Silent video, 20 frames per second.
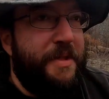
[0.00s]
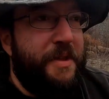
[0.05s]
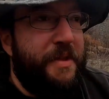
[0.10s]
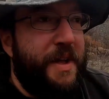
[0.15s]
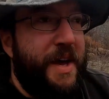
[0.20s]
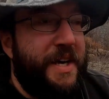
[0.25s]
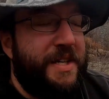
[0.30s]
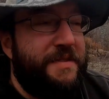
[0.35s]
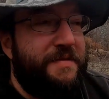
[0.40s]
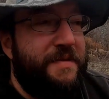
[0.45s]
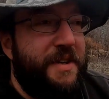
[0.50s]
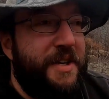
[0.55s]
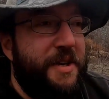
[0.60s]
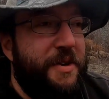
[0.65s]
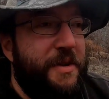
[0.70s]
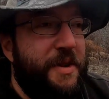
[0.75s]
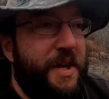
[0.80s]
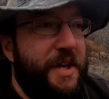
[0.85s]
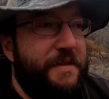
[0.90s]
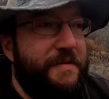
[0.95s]
in the last
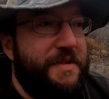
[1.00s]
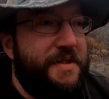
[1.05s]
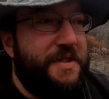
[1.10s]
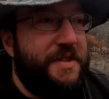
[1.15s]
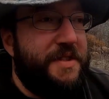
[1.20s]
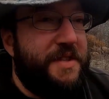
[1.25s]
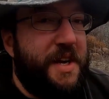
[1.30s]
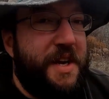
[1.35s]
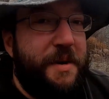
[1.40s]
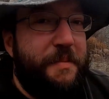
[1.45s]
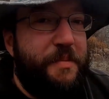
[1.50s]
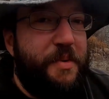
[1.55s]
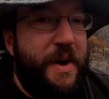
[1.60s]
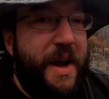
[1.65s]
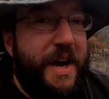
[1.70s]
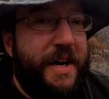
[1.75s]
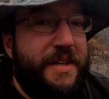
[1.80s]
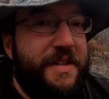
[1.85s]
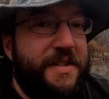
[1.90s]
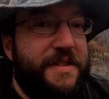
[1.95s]
video, a lot of it's just kind of
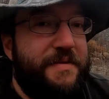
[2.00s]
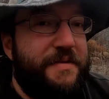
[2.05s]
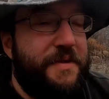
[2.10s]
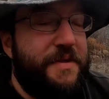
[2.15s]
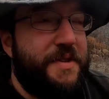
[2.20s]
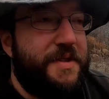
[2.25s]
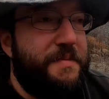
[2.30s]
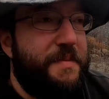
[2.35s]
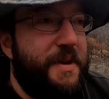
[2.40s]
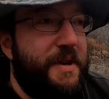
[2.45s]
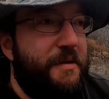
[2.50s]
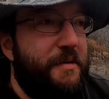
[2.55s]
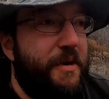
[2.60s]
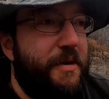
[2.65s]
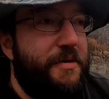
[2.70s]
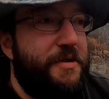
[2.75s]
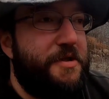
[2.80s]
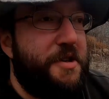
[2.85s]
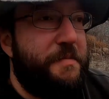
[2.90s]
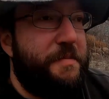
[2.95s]
practice for this big
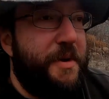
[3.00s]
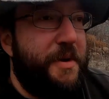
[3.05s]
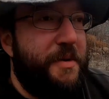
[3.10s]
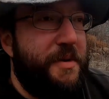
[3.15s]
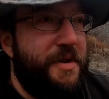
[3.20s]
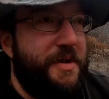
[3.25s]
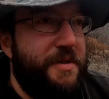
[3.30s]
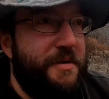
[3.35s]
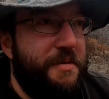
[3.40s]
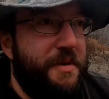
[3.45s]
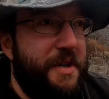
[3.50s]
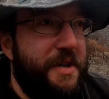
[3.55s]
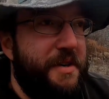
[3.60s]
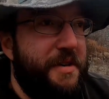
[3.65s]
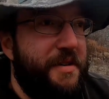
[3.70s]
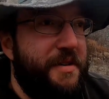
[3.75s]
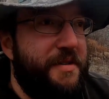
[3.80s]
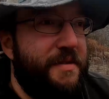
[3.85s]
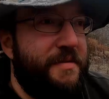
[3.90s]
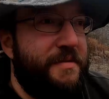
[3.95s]
road trip I want to do
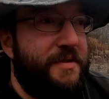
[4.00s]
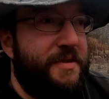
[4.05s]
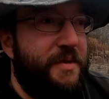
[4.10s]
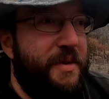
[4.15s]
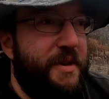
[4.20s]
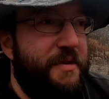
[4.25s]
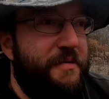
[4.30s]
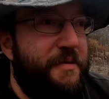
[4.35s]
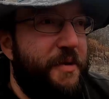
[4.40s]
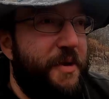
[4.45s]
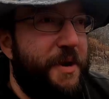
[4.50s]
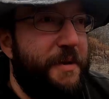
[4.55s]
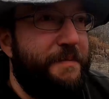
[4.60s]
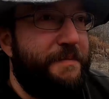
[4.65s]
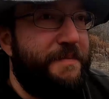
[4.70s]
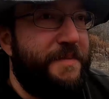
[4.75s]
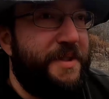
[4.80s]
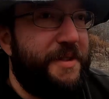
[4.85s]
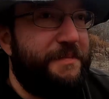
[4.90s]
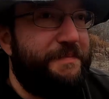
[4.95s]
later in 24.
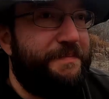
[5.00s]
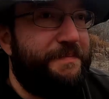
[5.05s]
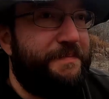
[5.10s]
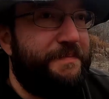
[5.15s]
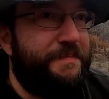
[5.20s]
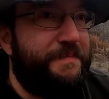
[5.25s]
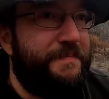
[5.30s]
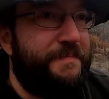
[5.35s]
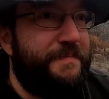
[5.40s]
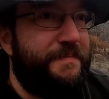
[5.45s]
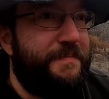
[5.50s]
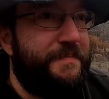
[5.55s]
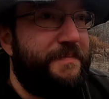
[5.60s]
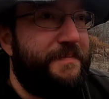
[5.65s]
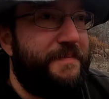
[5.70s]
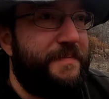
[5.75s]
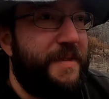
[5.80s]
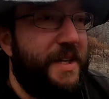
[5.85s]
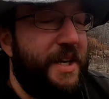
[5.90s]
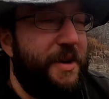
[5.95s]
So
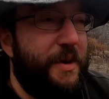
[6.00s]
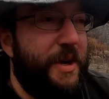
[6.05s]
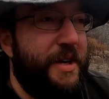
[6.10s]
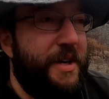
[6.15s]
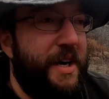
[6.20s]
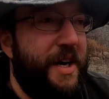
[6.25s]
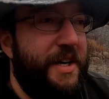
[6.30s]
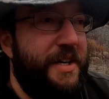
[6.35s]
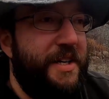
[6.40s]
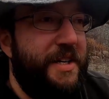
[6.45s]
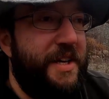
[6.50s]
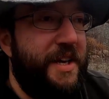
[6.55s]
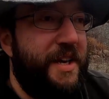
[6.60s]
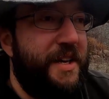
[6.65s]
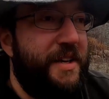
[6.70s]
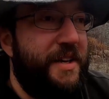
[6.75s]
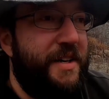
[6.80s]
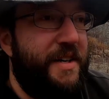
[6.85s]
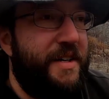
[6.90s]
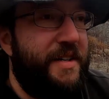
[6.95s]
anyway, I did
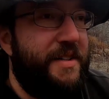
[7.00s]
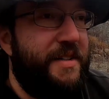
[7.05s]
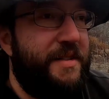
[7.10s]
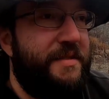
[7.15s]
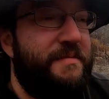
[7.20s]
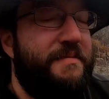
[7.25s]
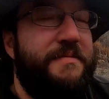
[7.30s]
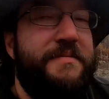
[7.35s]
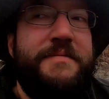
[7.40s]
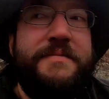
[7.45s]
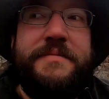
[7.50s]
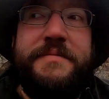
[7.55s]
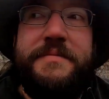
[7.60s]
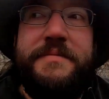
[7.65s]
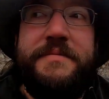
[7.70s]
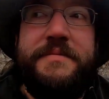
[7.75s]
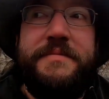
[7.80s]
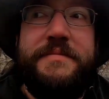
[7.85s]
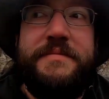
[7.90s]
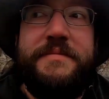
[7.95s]
get a
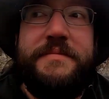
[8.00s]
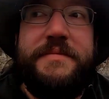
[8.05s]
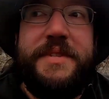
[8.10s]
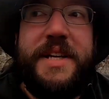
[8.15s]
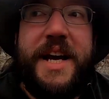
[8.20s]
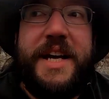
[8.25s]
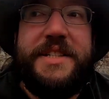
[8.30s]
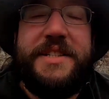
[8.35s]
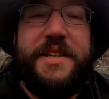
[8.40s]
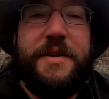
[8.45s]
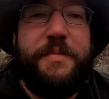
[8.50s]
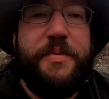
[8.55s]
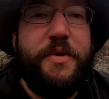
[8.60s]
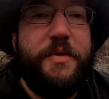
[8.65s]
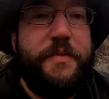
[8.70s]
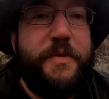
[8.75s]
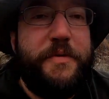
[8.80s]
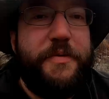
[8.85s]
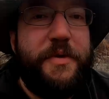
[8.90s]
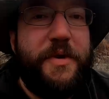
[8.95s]
tacit
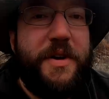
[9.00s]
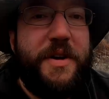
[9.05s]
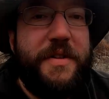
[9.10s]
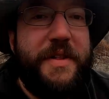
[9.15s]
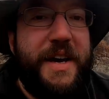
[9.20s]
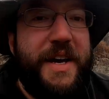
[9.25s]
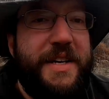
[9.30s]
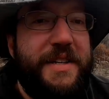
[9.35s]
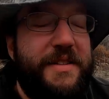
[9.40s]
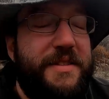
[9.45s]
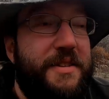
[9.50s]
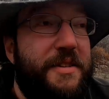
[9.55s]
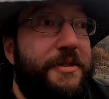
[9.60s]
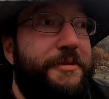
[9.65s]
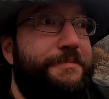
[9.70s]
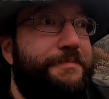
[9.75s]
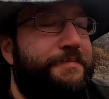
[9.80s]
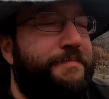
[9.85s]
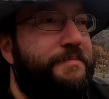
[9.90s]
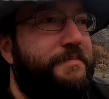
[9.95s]
approval for all that, so
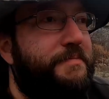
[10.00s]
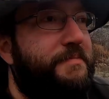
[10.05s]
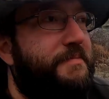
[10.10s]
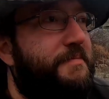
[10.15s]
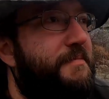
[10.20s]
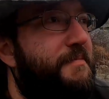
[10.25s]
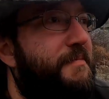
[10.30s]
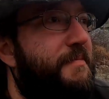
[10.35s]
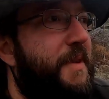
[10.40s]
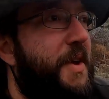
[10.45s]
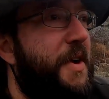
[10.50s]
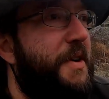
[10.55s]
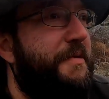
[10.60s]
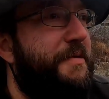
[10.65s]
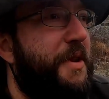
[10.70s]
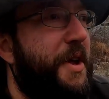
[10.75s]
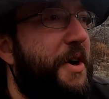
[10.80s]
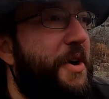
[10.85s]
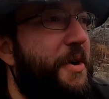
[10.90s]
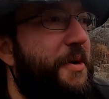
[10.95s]

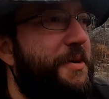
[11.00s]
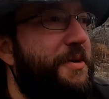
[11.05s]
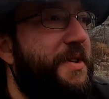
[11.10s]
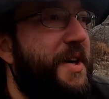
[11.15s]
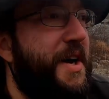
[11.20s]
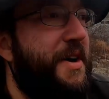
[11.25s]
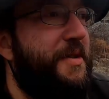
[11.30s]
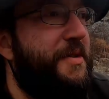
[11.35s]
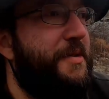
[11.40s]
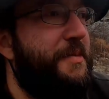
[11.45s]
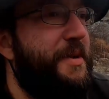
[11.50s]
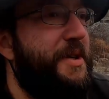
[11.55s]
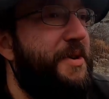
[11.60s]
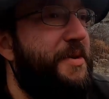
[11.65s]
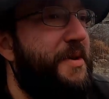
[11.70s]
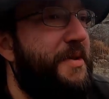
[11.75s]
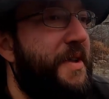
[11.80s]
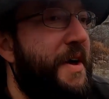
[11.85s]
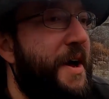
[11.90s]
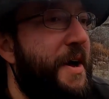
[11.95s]
if luck holds out, we'll be
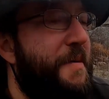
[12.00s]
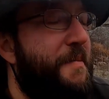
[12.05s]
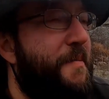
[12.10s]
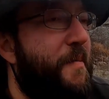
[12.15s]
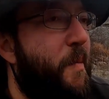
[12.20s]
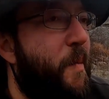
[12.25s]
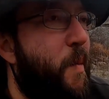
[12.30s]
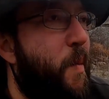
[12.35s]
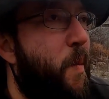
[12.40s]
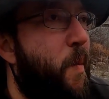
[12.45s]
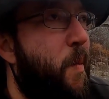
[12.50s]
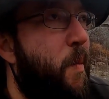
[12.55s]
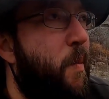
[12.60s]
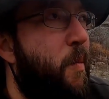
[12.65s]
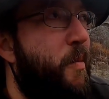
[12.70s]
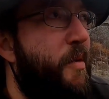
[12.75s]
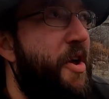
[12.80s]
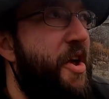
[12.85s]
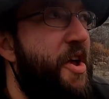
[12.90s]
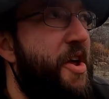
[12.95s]
doing that
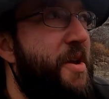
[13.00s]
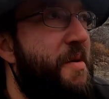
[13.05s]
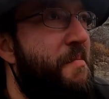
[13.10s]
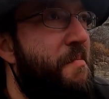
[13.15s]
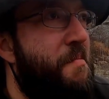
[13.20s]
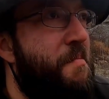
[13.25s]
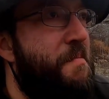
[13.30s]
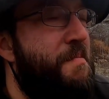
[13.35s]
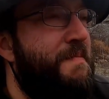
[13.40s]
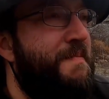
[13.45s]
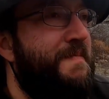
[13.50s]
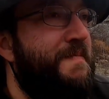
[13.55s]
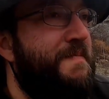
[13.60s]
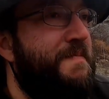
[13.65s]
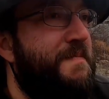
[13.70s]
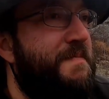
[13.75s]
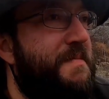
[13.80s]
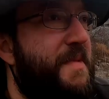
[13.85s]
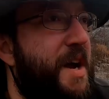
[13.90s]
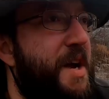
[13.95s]
in
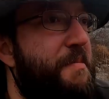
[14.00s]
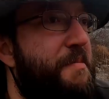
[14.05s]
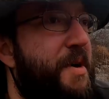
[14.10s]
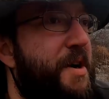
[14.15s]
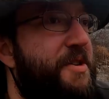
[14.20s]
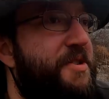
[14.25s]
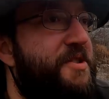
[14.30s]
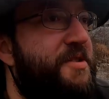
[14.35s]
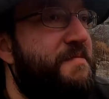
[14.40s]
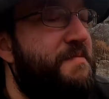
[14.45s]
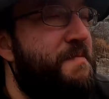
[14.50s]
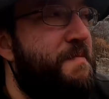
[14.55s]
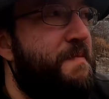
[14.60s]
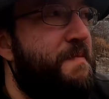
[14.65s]
9 months.